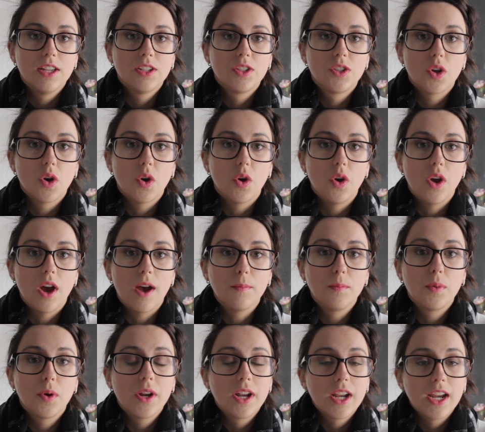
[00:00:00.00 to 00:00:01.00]
So
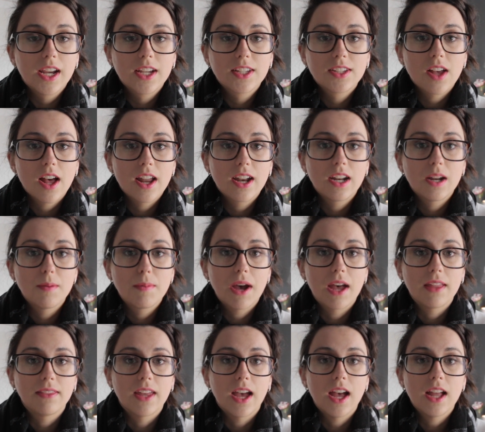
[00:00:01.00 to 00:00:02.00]
I'm pretty excited
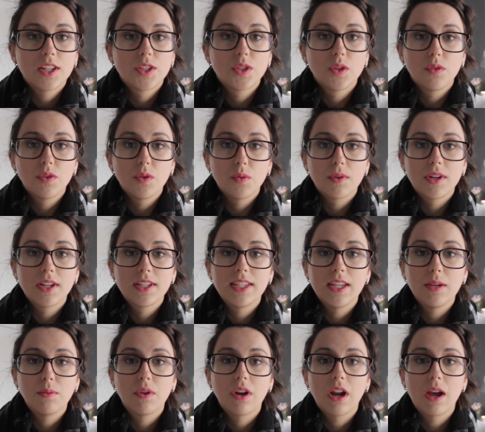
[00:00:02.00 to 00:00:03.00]
about that, so if you want to
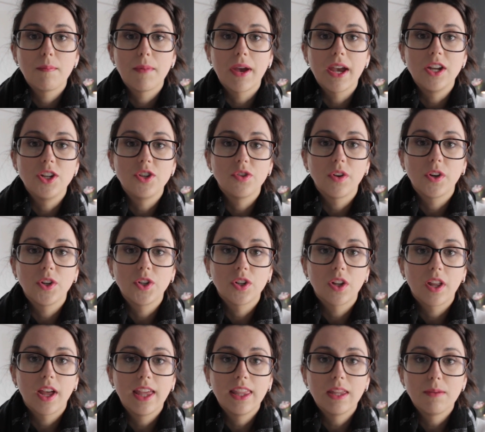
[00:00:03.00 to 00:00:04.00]
see what I made during
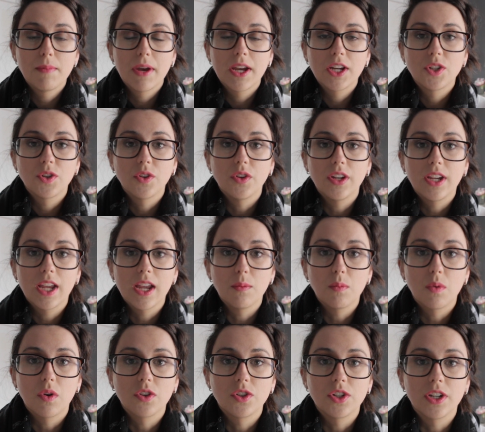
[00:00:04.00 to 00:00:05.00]
July, then make sure you
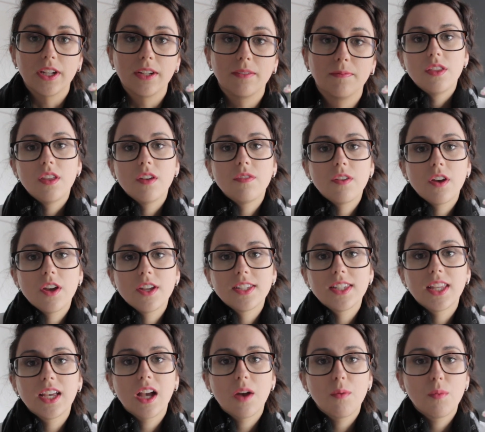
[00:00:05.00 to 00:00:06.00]
keep watching. The
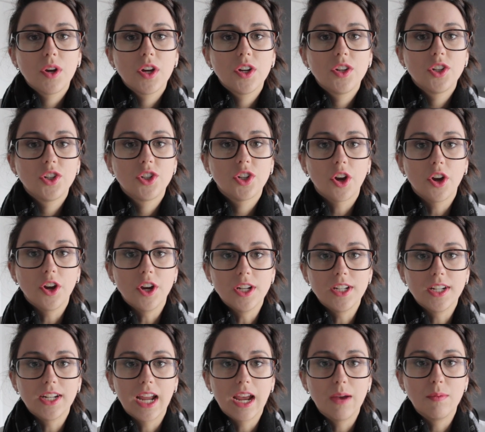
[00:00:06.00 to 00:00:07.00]
first thing I wanted to show you
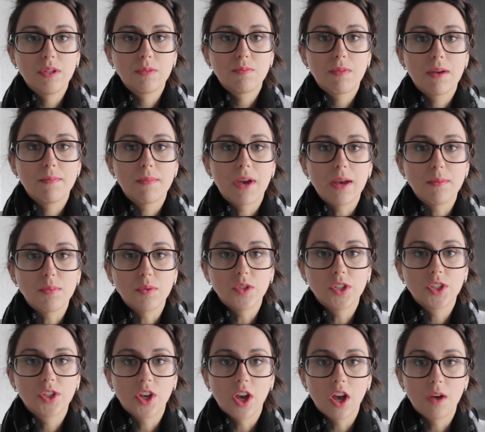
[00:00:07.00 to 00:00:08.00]
today was my Maple
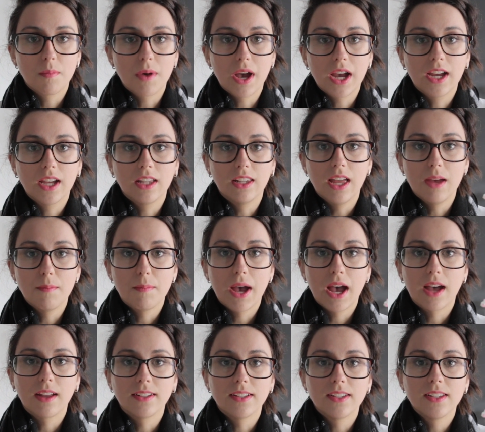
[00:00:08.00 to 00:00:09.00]
skirt by Colette
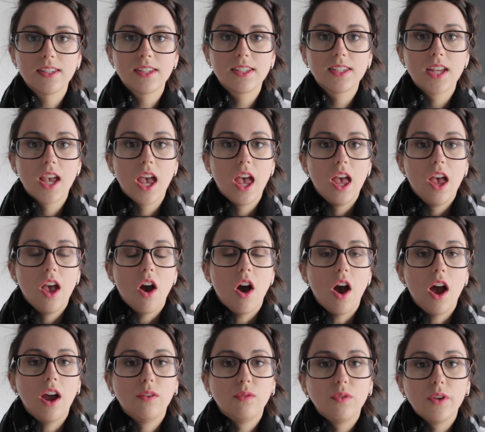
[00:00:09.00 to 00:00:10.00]
Patterns.
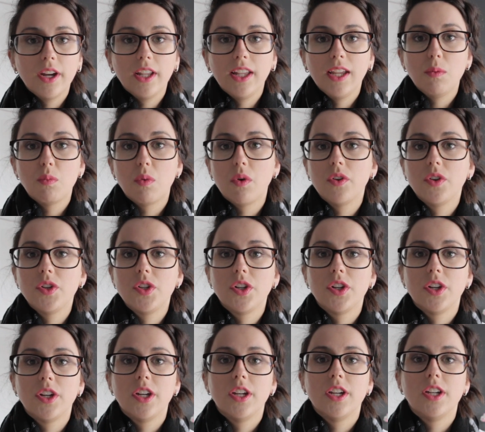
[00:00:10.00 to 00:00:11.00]
I really
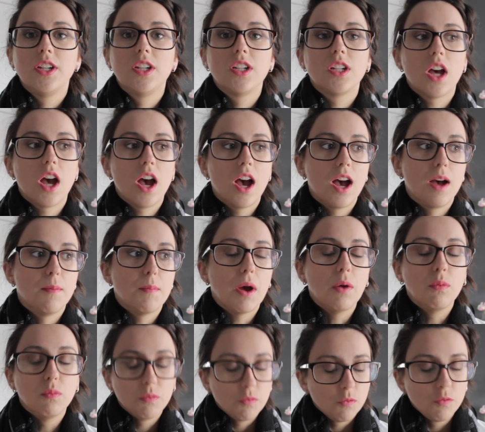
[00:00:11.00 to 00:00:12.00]
wanted
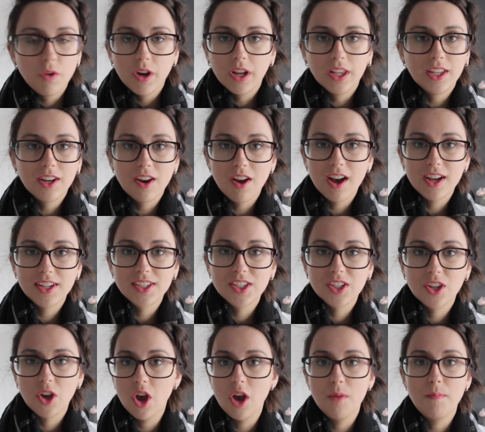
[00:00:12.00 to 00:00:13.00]
a really nice
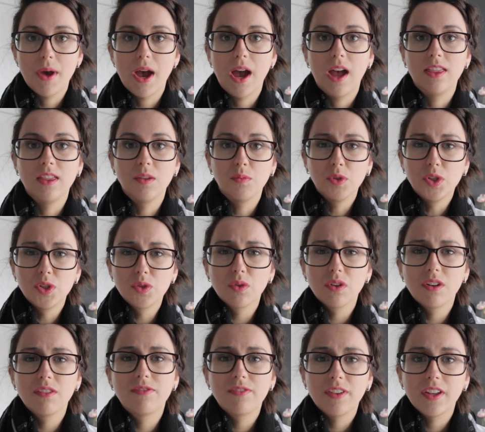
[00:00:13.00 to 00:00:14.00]
skirt pattern that was
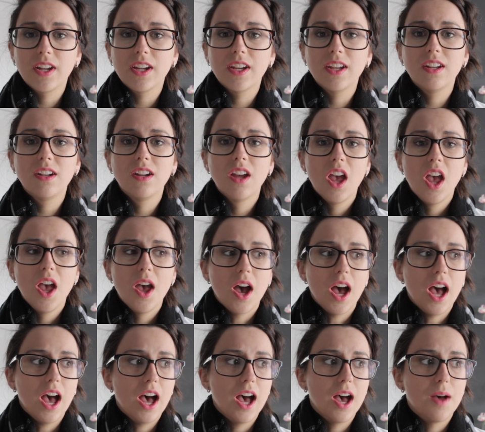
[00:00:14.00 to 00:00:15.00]
sort of fitted,
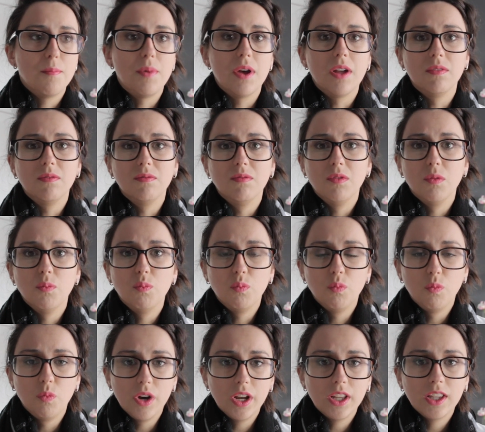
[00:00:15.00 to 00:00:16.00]
but
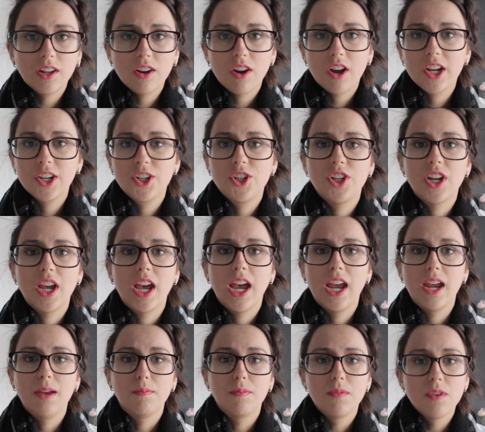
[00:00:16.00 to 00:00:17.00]
really nice
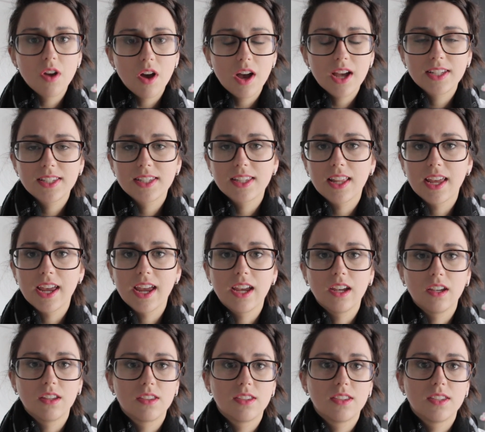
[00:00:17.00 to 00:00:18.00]
shape, nice
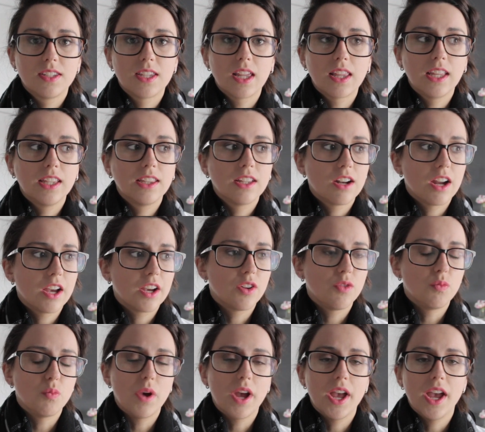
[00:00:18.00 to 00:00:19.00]
length, something that I
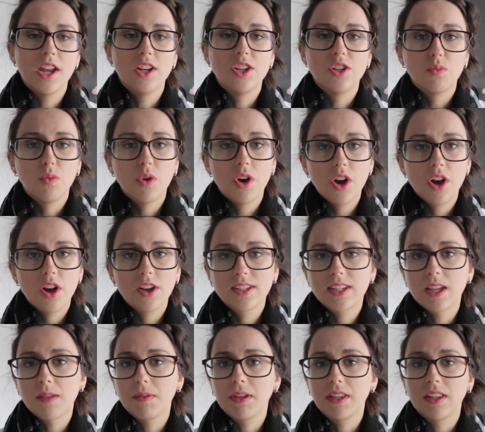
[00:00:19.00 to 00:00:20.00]
could wear to work,
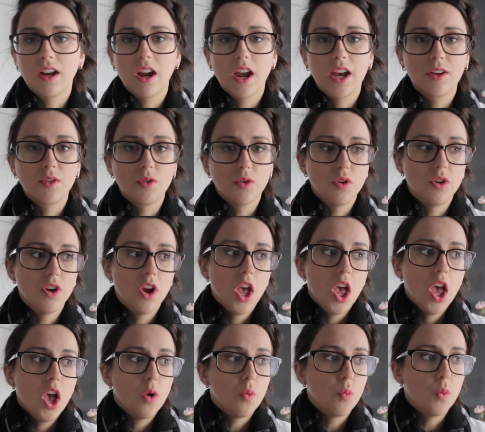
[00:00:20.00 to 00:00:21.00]
something that I could
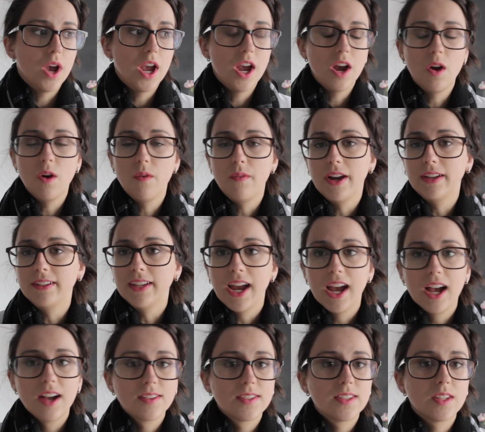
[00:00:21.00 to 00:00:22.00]
wear around the
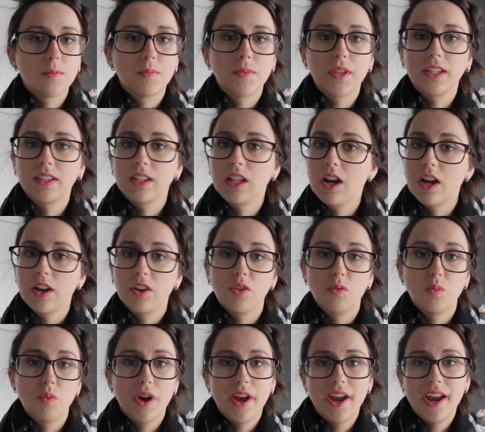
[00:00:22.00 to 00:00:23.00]
house, something that I
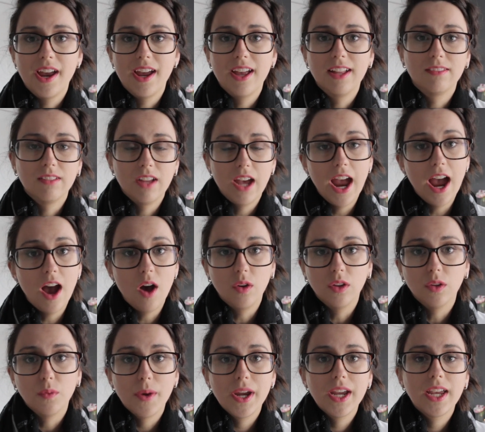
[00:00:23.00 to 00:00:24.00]
could wear out
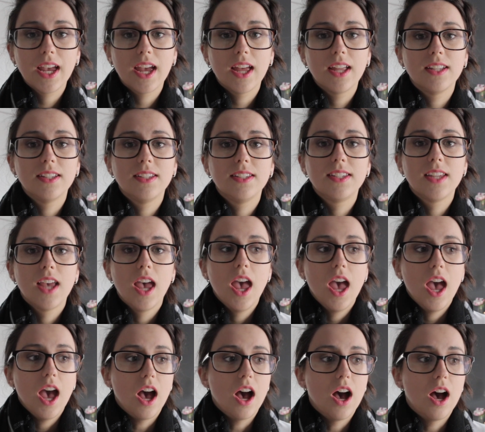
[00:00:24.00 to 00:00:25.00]
on the weekends,
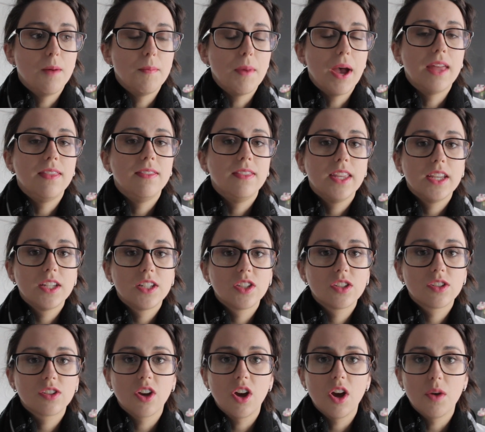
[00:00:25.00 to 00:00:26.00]
and this
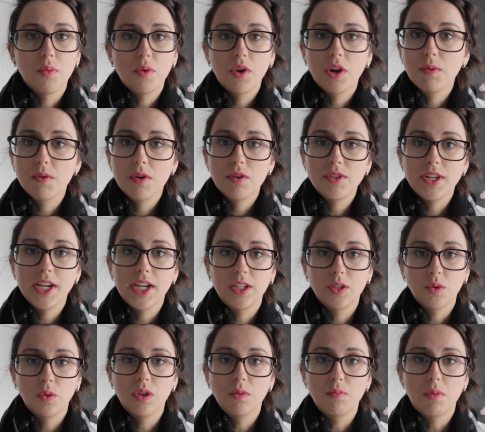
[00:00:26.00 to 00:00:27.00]
skirt pretty well
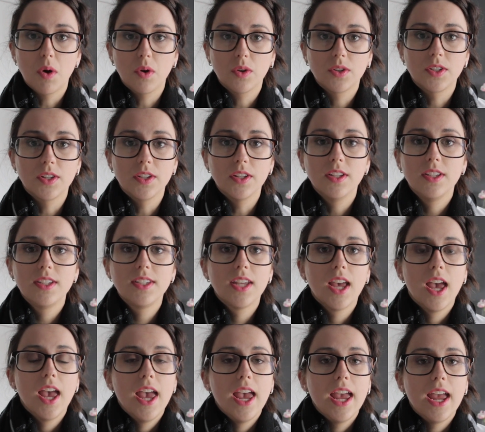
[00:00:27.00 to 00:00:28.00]
ticked all the boxes.
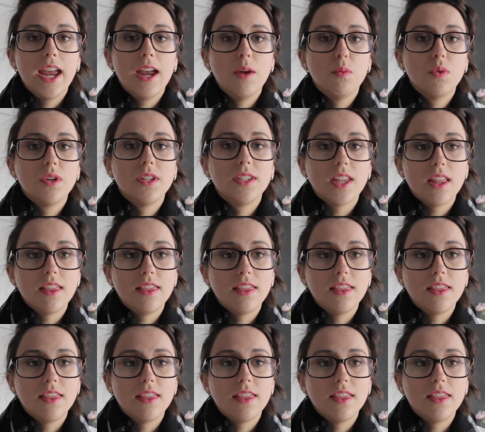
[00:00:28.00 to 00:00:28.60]
It was